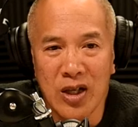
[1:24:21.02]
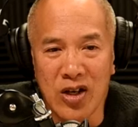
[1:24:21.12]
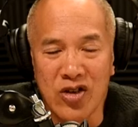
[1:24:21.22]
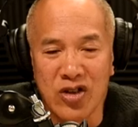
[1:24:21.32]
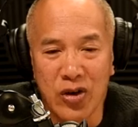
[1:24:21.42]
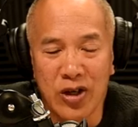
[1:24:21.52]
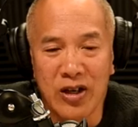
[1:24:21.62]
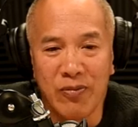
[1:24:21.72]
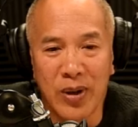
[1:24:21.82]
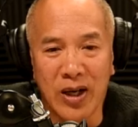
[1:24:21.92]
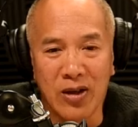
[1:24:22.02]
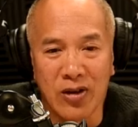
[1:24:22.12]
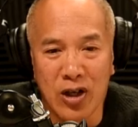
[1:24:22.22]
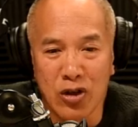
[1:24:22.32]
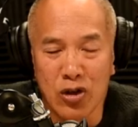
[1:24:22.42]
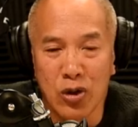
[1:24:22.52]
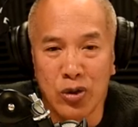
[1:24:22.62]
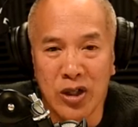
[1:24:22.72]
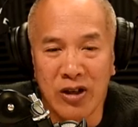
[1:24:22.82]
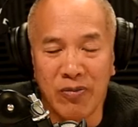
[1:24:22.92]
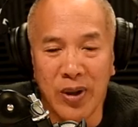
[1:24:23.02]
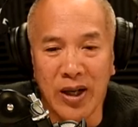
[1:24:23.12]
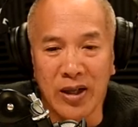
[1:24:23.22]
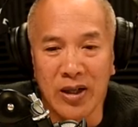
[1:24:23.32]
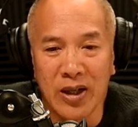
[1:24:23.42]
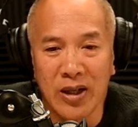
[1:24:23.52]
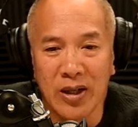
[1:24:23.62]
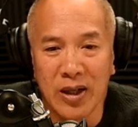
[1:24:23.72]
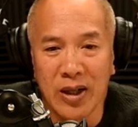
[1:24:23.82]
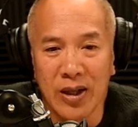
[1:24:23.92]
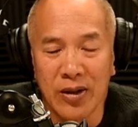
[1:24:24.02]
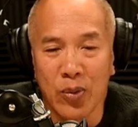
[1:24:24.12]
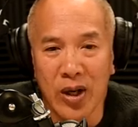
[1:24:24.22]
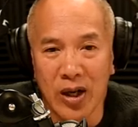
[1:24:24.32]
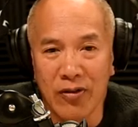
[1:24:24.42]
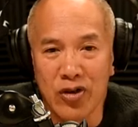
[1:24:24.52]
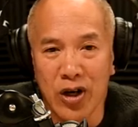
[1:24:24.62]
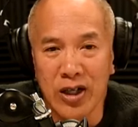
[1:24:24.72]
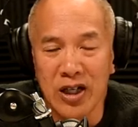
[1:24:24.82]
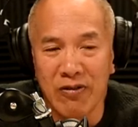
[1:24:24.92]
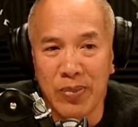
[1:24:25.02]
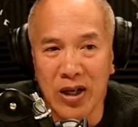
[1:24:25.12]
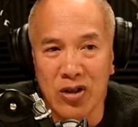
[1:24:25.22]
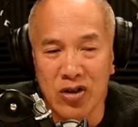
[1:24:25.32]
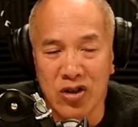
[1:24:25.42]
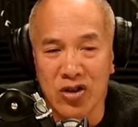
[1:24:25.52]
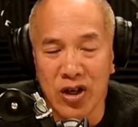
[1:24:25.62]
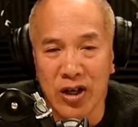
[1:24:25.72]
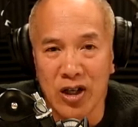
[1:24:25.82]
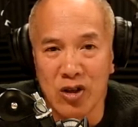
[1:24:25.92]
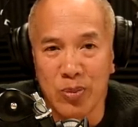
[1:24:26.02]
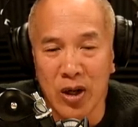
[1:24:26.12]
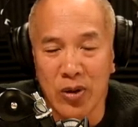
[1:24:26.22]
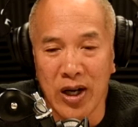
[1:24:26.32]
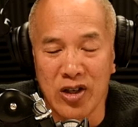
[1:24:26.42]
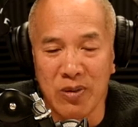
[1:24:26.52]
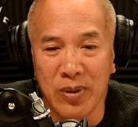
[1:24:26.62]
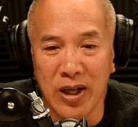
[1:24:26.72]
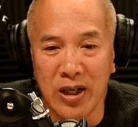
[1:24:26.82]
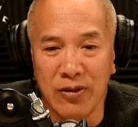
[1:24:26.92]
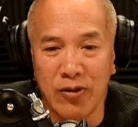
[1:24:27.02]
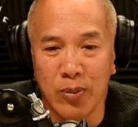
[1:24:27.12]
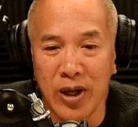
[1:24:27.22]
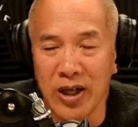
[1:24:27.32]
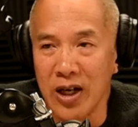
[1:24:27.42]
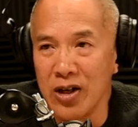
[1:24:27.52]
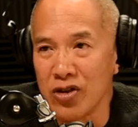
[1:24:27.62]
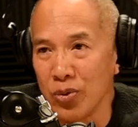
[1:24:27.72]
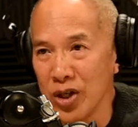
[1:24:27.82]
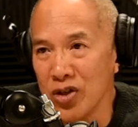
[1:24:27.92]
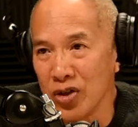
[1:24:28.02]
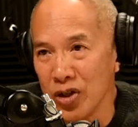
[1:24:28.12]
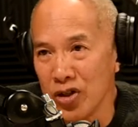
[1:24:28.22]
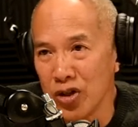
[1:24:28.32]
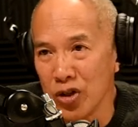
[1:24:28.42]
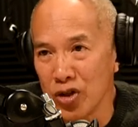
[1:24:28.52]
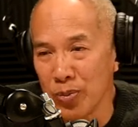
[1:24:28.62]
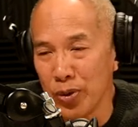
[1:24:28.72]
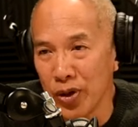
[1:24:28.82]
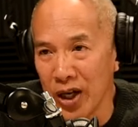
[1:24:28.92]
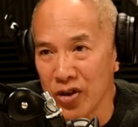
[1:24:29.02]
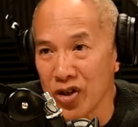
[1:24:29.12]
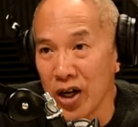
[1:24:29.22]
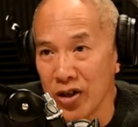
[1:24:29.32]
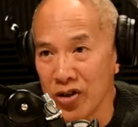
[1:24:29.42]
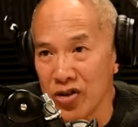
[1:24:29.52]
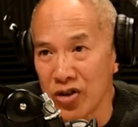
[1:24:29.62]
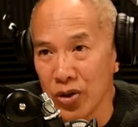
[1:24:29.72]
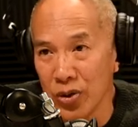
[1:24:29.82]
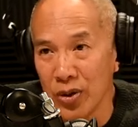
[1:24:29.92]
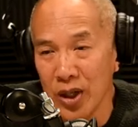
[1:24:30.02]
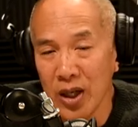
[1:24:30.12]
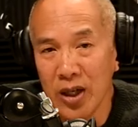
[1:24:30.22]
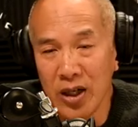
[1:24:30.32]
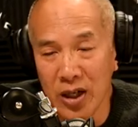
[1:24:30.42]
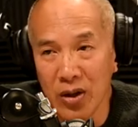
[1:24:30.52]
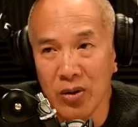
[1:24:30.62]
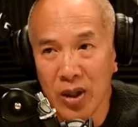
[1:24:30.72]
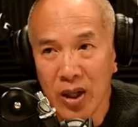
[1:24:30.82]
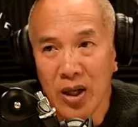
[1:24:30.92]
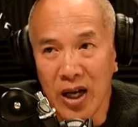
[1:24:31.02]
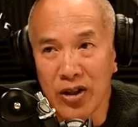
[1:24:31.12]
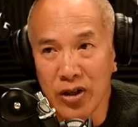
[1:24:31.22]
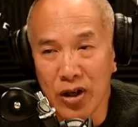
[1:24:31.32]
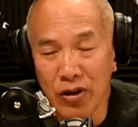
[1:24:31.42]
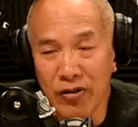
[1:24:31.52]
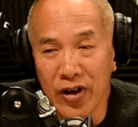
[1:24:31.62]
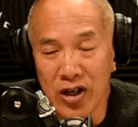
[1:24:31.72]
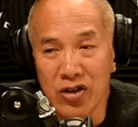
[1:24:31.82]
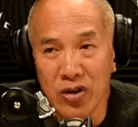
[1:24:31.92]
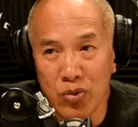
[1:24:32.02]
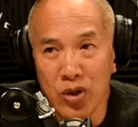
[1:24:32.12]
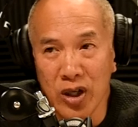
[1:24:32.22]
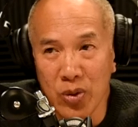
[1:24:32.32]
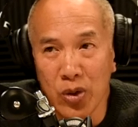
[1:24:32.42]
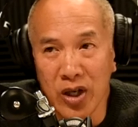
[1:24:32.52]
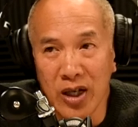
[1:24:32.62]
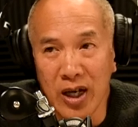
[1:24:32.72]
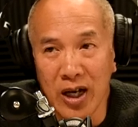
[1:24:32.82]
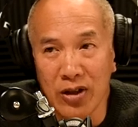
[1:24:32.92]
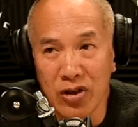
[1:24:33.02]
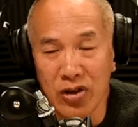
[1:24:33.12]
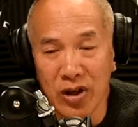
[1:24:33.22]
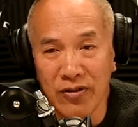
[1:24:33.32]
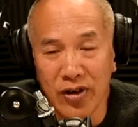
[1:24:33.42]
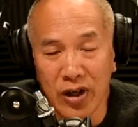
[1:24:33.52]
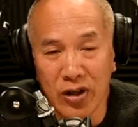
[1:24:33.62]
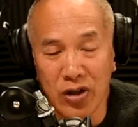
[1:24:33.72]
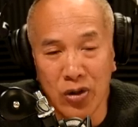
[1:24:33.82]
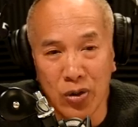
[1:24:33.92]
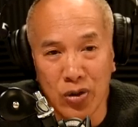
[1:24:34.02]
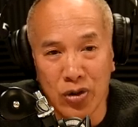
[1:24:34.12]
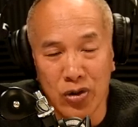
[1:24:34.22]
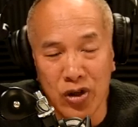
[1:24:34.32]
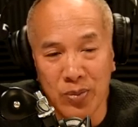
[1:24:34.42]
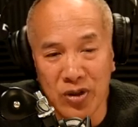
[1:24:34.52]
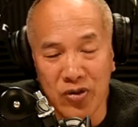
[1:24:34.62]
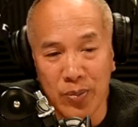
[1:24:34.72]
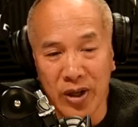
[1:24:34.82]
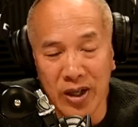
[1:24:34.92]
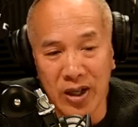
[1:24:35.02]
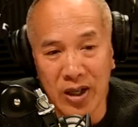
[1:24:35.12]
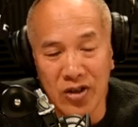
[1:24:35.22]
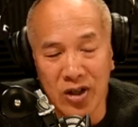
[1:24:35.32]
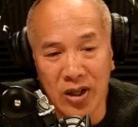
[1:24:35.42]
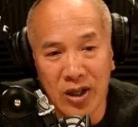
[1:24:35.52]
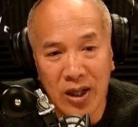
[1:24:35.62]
necessary to give back. I think it's good to give back. And uh, the way I've tried to give back to society is by raising money for brain cancer research to support our scientists who are, you know, at the coalface and really working hard to try and find cures or treatments for brain cancer.